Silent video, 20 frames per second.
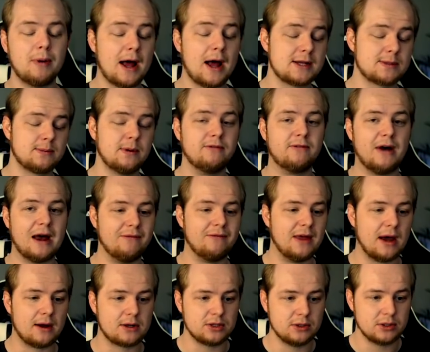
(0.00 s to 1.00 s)
possibly five
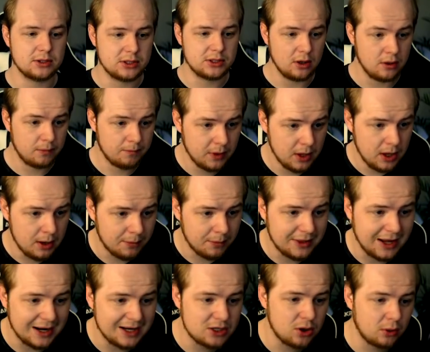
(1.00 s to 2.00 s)
thousand or so.
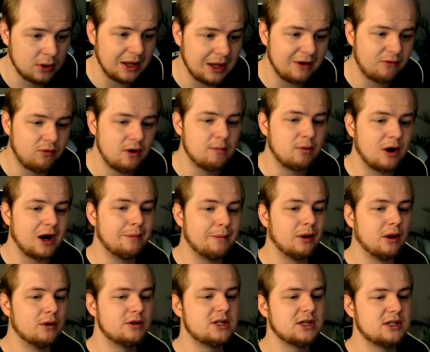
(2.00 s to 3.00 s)
But that is only if we break
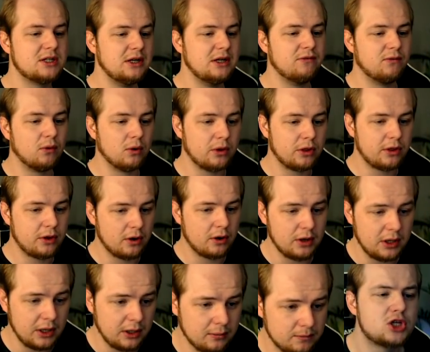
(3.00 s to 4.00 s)
below sixty-four
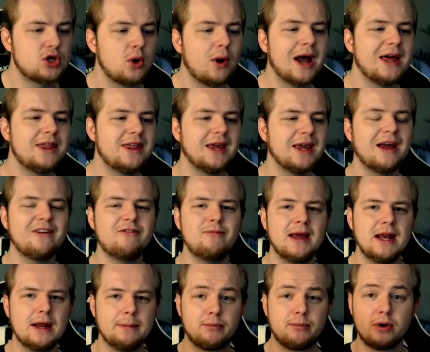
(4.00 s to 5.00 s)
thirty. So I think I've
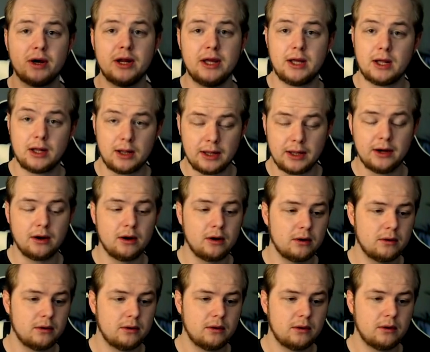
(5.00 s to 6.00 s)
made it pretty
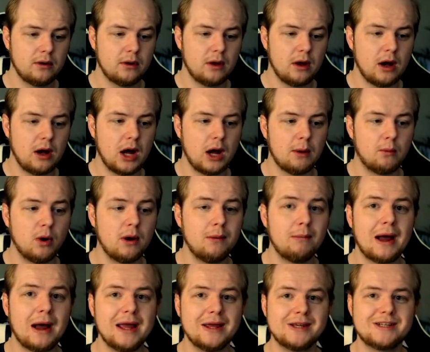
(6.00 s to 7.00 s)
clear um,
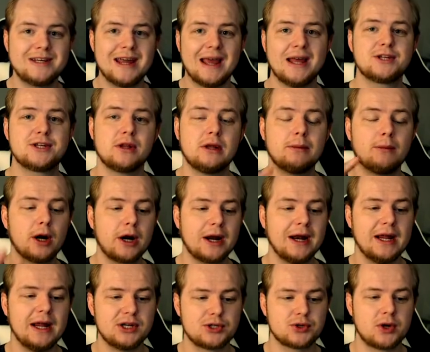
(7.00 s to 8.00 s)
what my stance on the
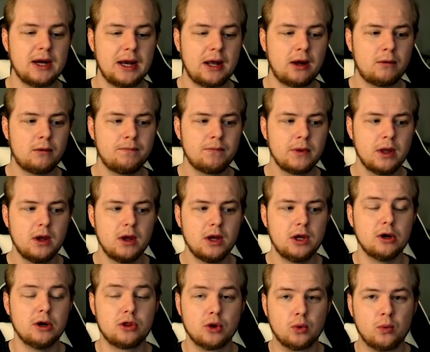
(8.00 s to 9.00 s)
market is right now.
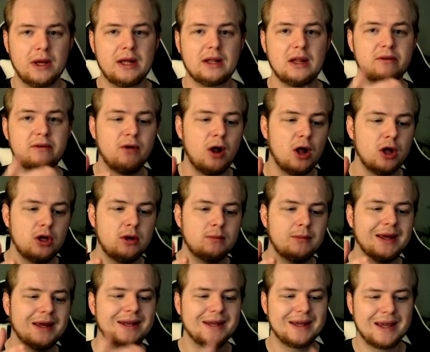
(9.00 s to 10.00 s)
You know, the weekly
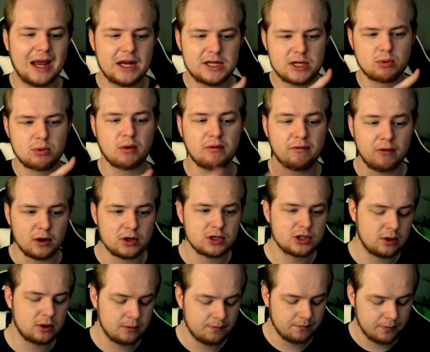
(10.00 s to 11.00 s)
volume indicates a
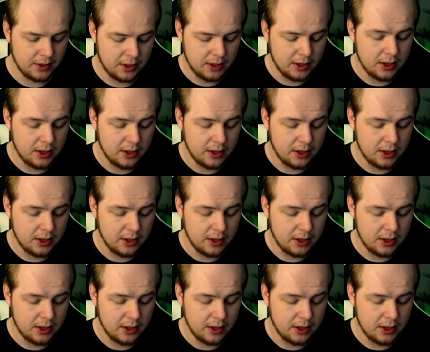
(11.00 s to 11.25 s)
reversal.